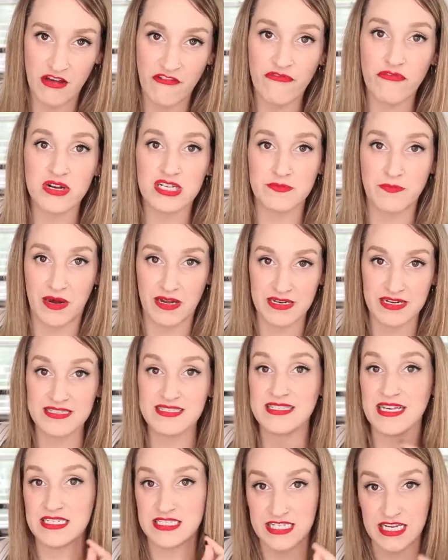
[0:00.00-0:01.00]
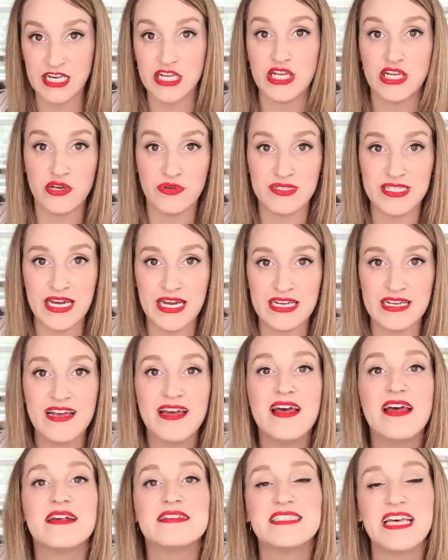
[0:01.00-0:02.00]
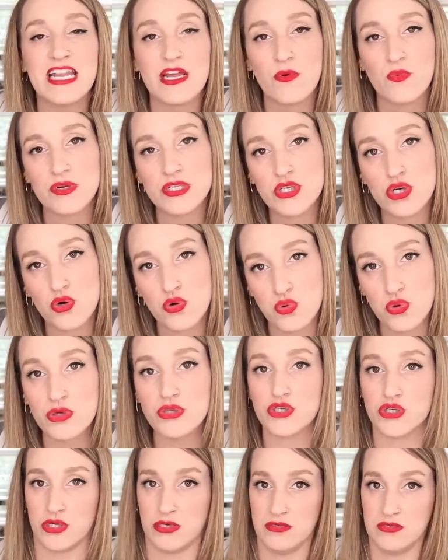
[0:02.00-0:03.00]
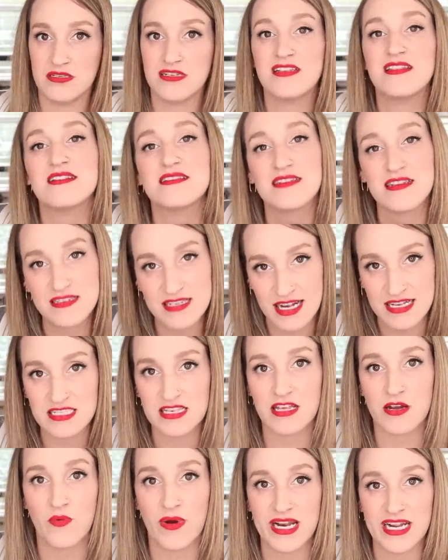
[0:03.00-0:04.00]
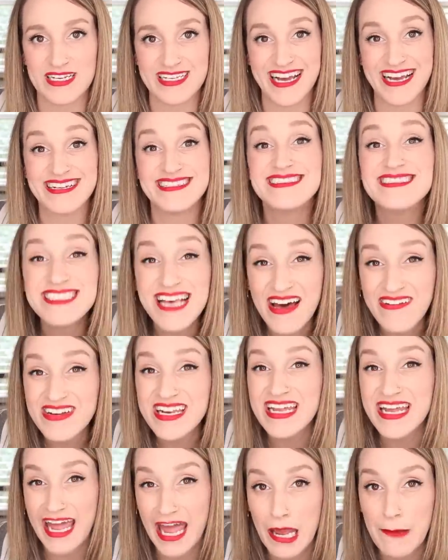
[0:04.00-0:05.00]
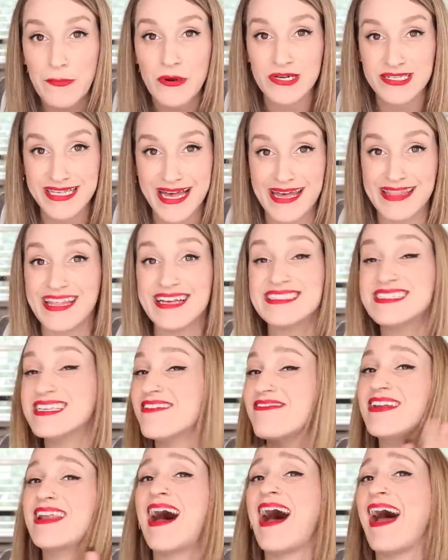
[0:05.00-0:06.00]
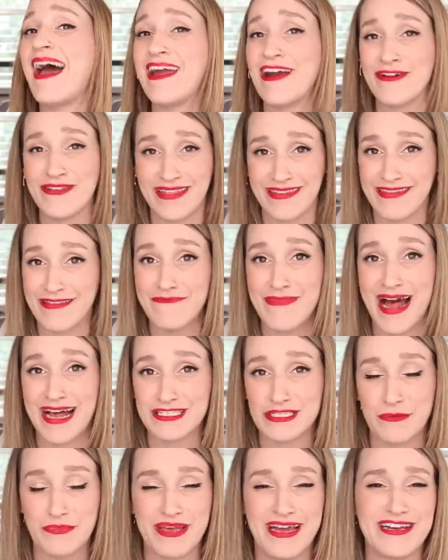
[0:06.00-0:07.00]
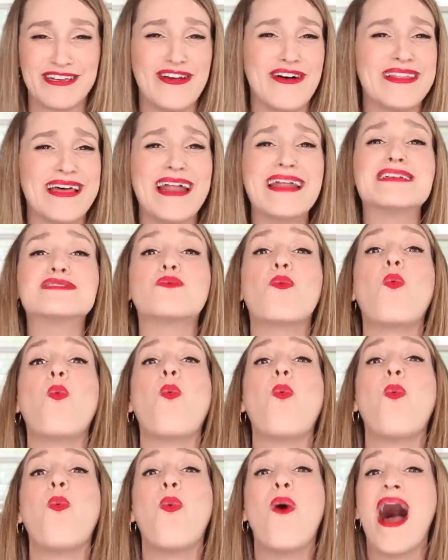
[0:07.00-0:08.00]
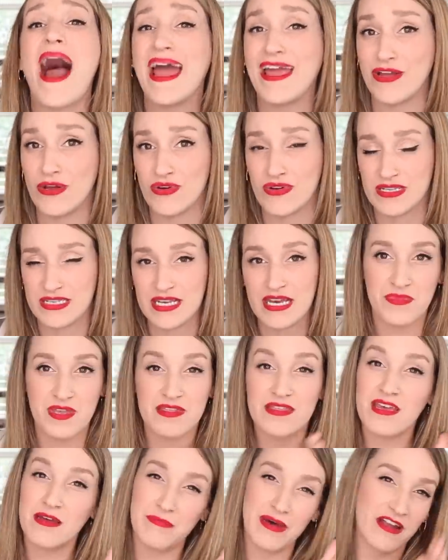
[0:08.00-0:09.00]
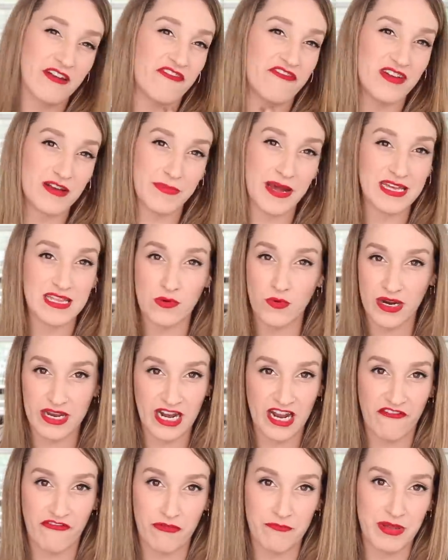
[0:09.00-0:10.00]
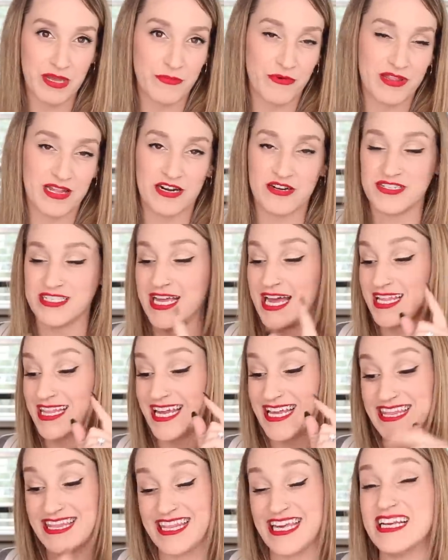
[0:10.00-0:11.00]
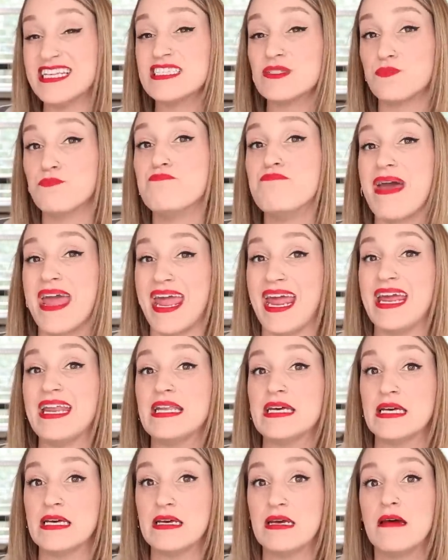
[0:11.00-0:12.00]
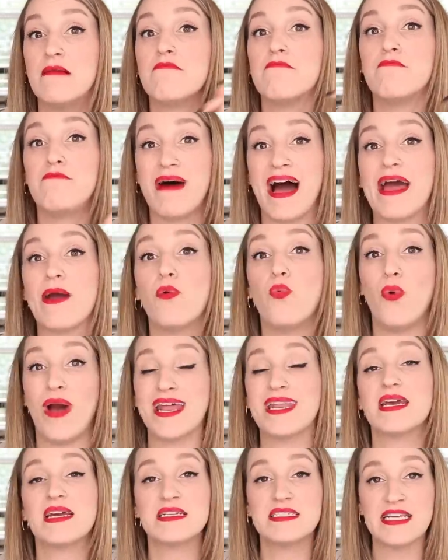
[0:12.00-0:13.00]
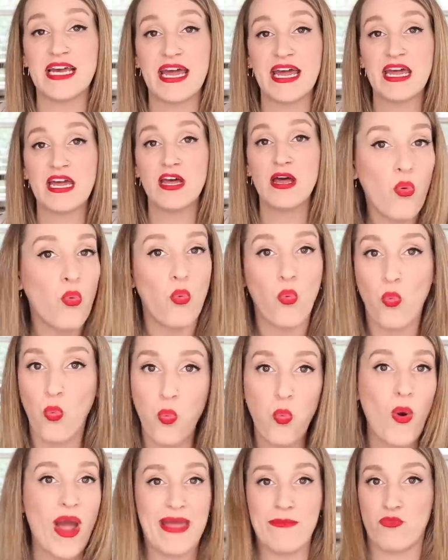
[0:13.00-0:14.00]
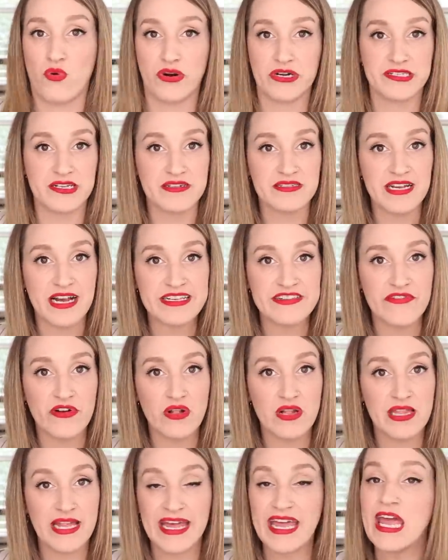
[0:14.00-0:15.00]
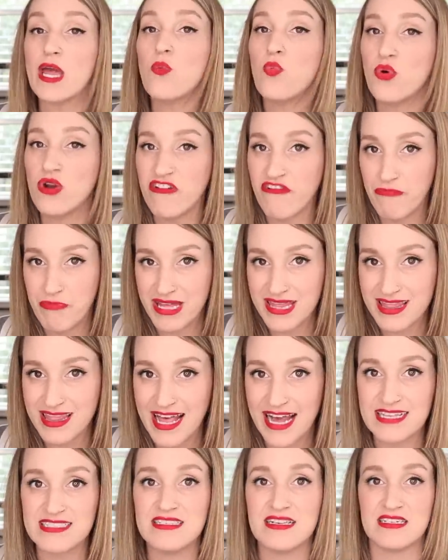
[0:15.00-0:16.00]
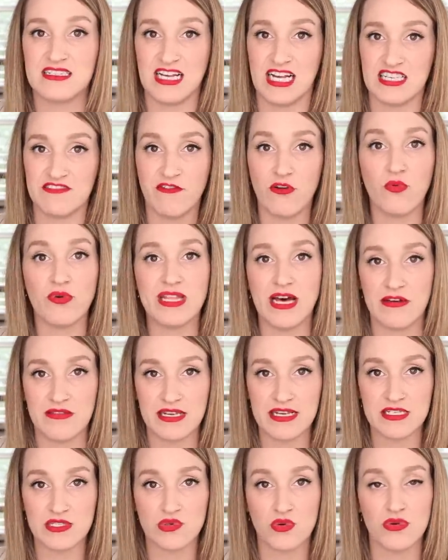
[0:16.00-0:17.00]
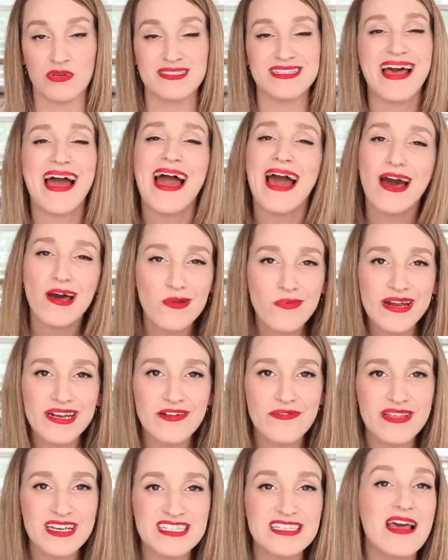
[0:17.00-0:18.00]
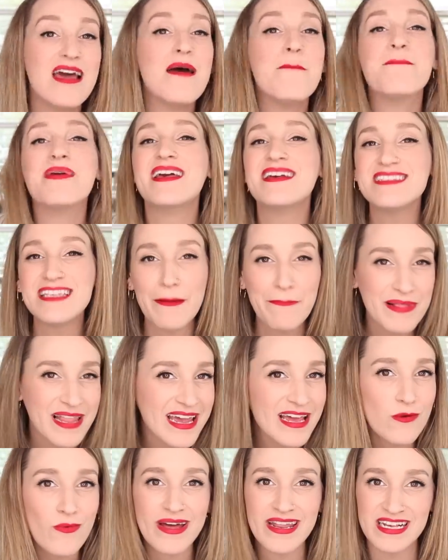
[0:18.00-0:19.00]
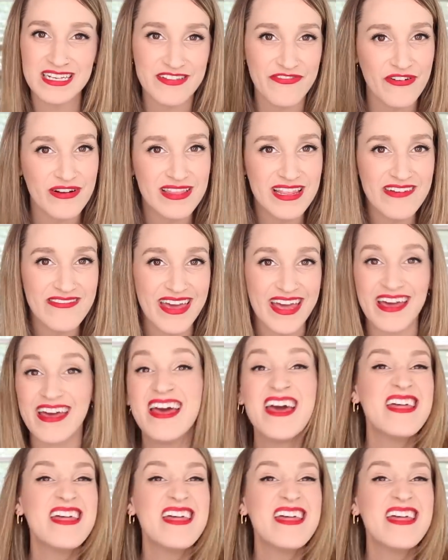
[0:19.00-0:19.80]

of respondents that did use it said it was crucial to the success of their wedding day. 78%. That's even higher than the master plan. Y'all, that is wild. The amount of feedback that we're getting from people that are saying like this made my wedding day way more successful. Like it would have been less successful without these tools. How do I know this? Because I plan weddings for a living.